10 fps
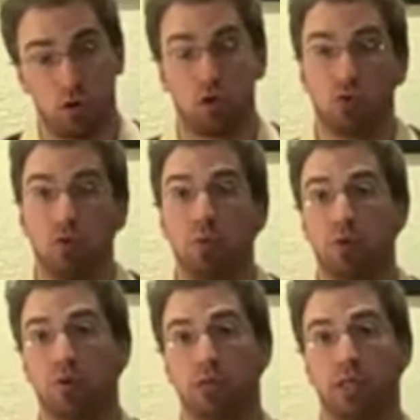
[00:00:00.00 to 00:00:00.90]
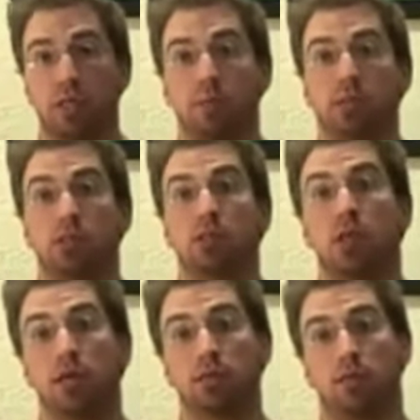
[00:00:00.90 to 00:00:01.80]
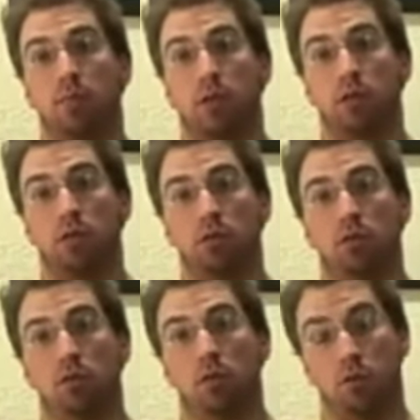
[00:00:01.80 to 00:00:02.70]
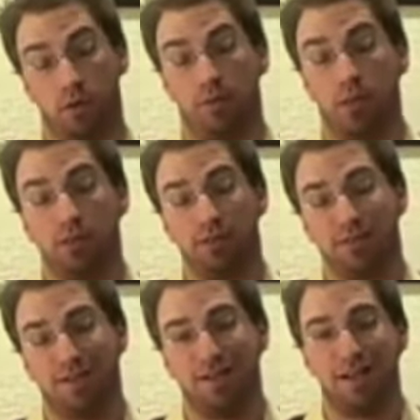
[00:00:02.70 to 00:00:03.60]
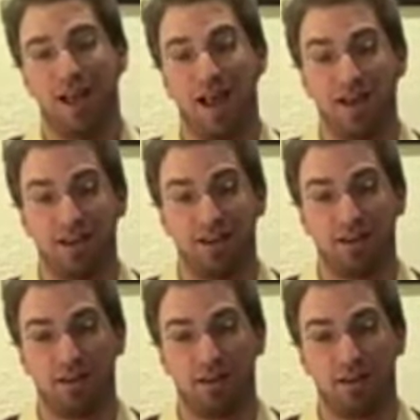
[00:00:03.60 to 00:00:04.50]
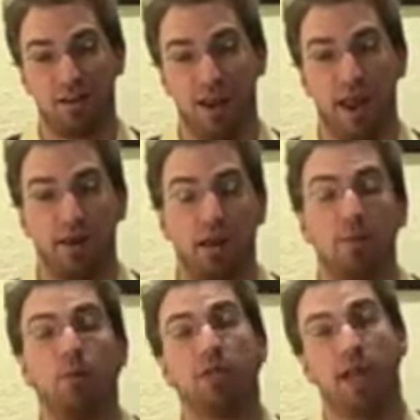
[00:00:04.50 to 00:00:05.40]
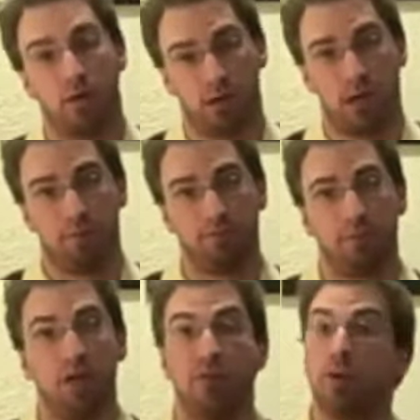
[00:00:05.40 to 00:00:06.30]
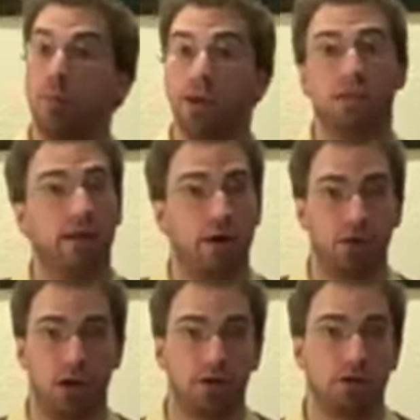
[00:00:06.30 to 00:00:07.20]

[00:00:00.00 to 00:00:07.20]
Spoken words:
group or team discuss the bill or the bills and come up with an outline, a very basic outline.